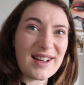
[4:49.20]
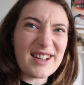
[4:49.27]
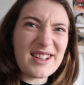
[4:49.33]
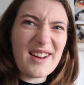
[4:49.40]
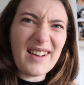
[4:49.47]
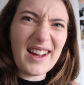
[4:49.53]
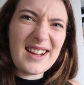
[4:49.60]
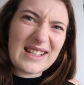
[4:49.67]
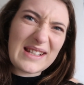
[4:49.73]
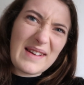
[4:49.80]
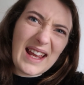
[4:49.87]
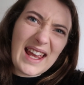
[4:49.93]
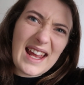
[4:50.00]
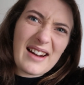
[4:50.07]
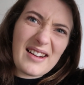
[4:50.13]
I don't like
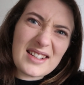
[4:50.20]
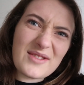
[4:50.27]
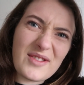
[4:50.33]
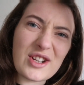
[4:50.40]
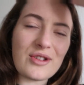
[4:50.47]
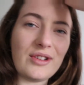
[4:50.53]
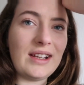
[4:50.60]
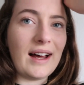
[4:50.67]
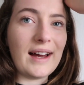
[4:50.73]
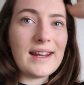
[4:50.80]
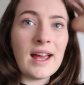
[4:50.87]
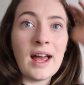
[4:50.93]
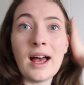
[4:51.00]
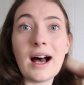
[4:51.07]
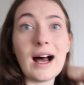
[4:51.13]
doing it in artificial
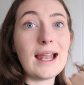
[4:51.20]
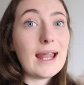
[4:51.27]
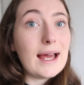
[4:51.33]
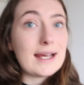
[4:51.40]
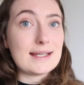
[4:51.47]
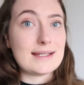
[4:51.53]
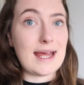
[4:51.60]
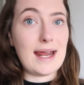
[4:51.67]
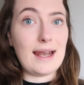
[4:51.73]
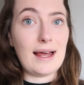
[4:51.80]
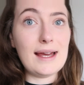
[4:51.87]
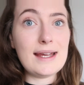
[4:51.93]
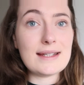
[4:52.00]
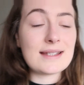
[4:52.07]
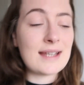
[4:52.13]
light, I like
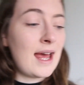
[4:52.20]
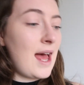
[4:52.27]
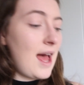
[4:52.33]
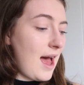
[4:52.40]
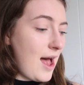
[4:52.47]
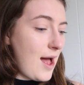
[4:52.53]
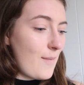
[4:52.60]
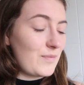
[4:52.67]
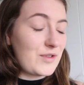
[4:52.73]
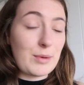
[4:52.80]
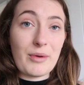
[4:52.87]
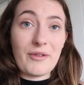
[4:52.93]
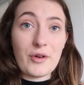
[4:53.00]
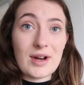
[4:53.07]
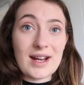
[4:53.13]
daylight. So
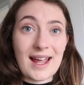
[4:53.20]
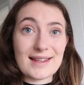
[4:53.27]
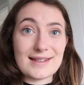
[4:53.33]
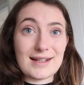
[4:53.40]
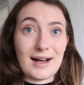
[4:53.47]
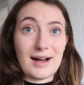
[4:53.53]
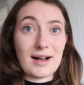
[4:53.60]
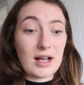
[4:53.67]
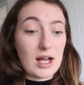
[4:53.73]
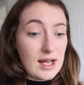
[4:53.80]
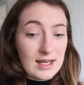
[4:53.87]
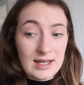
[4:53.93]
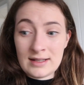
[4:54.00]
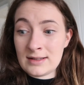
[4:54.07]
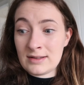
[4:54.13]
before it gets dark, I
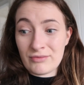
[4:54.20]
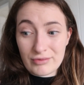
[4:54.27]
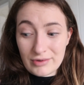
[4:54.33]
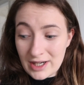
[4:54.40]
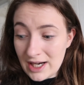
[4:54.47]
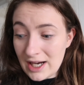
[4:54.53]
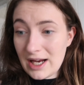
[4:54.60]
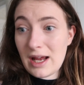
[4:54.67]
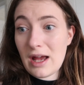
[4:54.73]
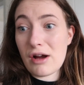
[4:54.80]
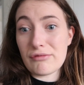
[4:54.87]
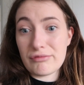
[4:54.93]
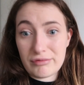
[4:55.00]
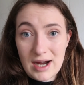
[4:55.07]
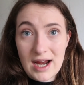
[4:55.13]
need to
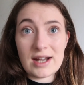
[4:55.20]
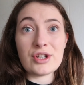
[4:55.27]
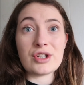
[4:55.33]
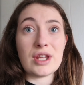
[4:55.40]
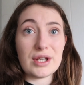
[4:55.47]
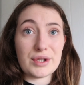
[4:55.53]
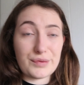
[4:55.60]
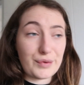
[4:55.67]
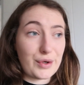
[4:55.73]
rearrange this